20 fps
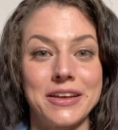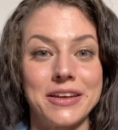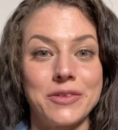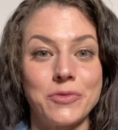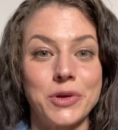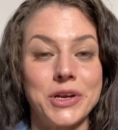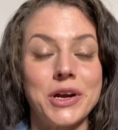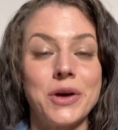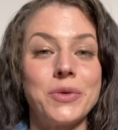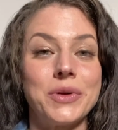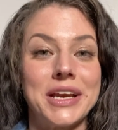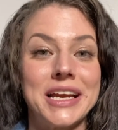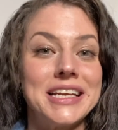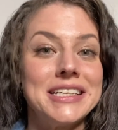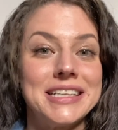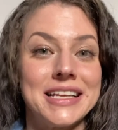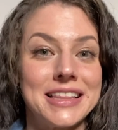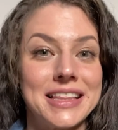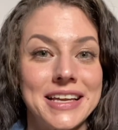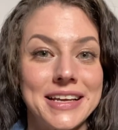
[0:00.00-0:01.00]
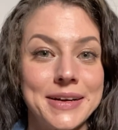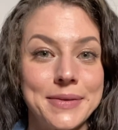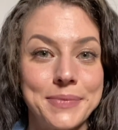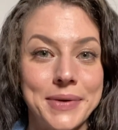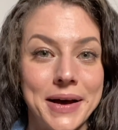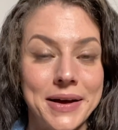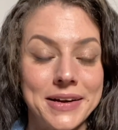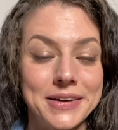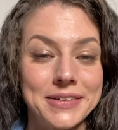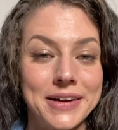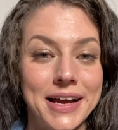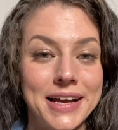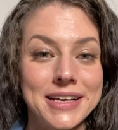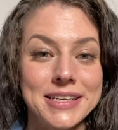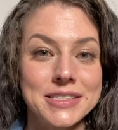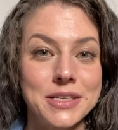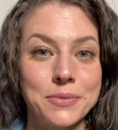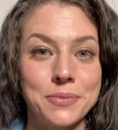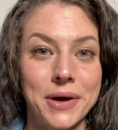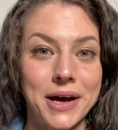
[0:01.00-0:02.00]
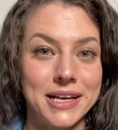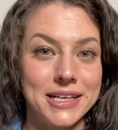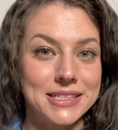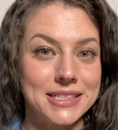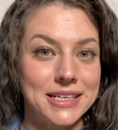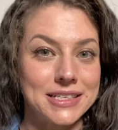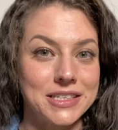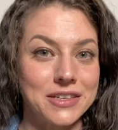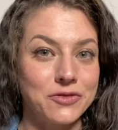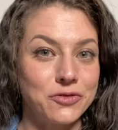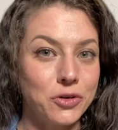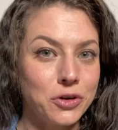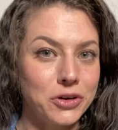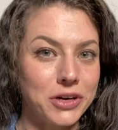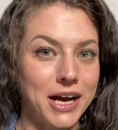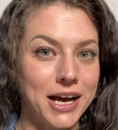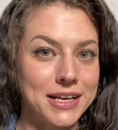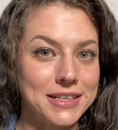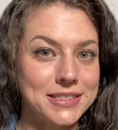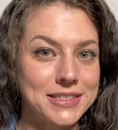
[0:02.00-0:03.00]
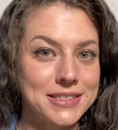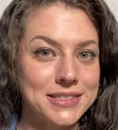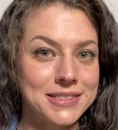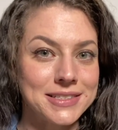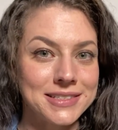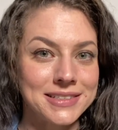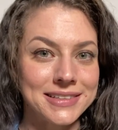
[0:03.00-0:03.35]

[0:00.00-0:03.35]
we don't need to think about it, right? Because our body does it for us.